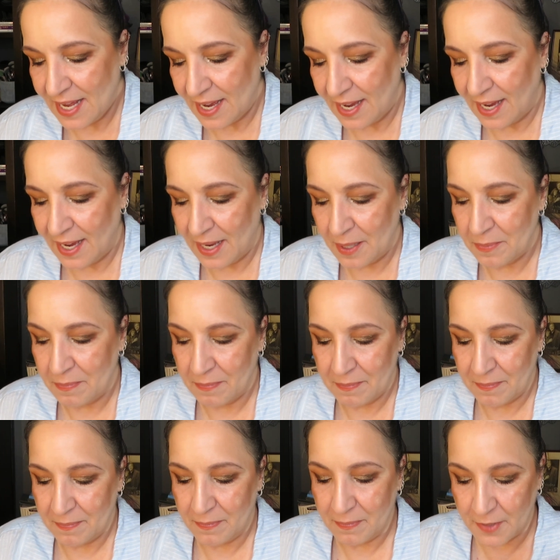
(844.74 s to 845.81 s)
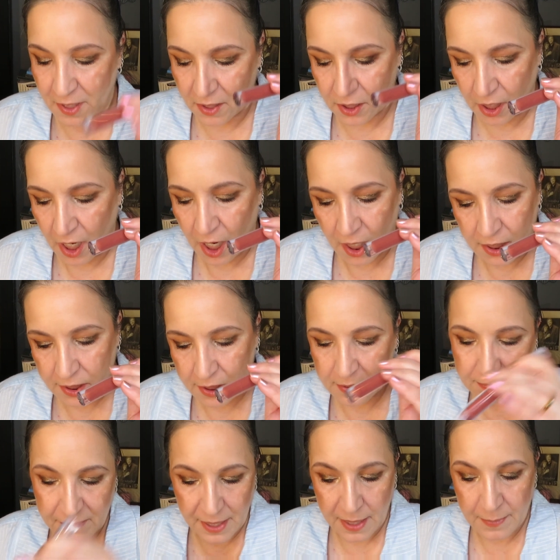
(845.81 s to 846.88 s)
The
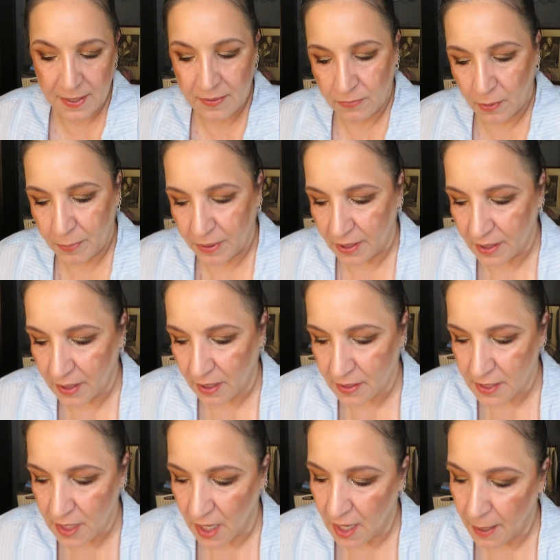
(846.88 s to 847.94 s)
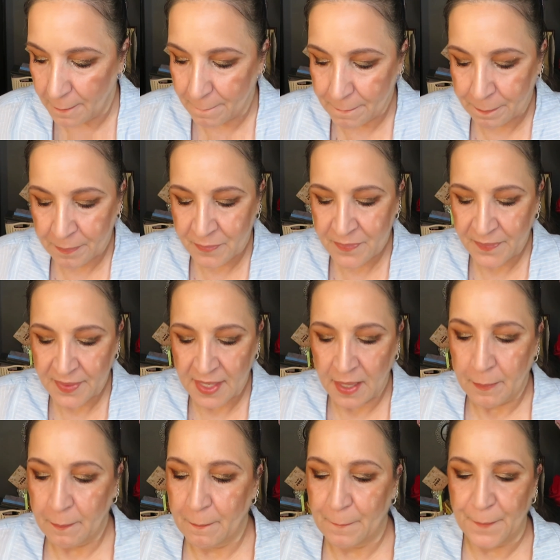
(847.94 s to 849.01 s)
gloss, maybe we'll put it on top.
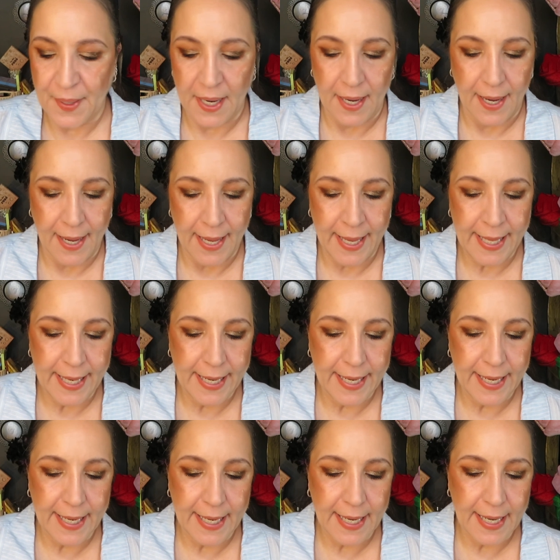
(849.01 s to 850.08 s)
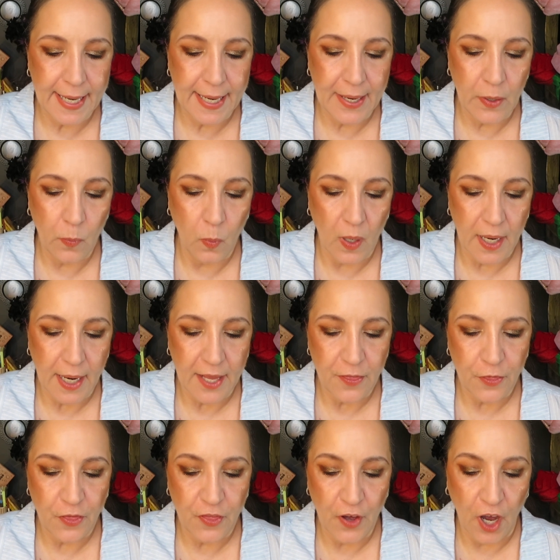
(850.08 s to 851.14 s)
But what I
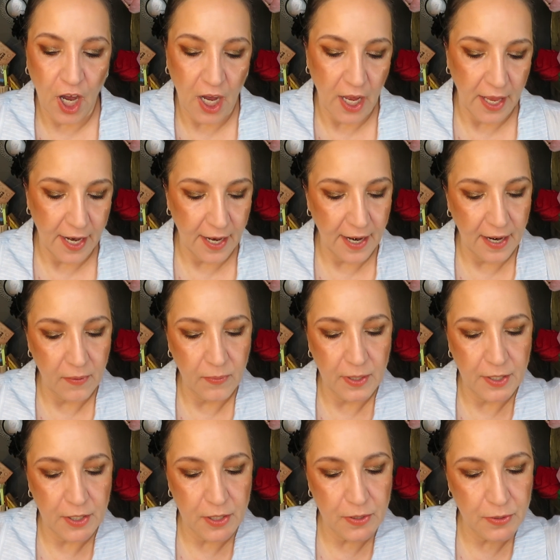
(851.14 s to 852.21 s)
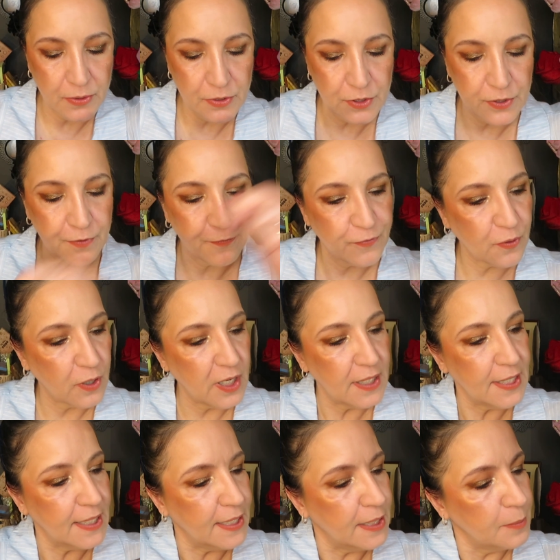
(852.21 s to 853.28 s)
thought I would use for
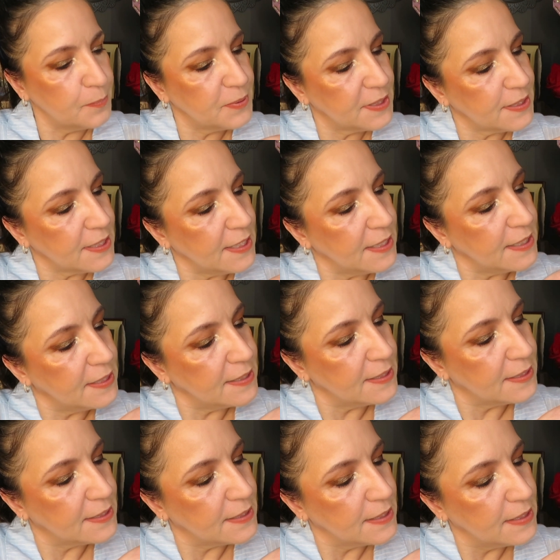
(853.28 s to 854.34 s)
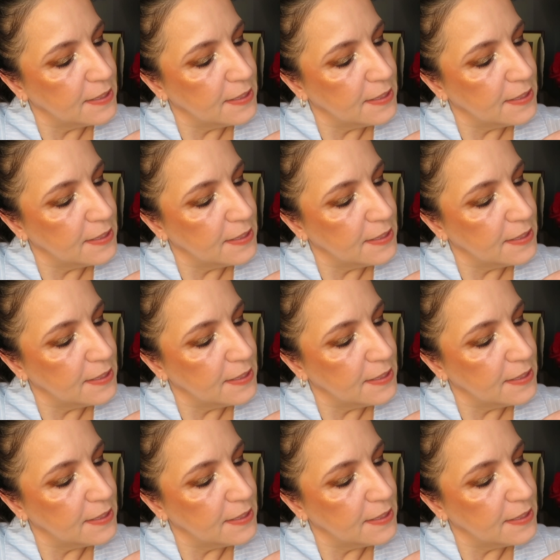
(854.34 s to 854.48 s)
lips is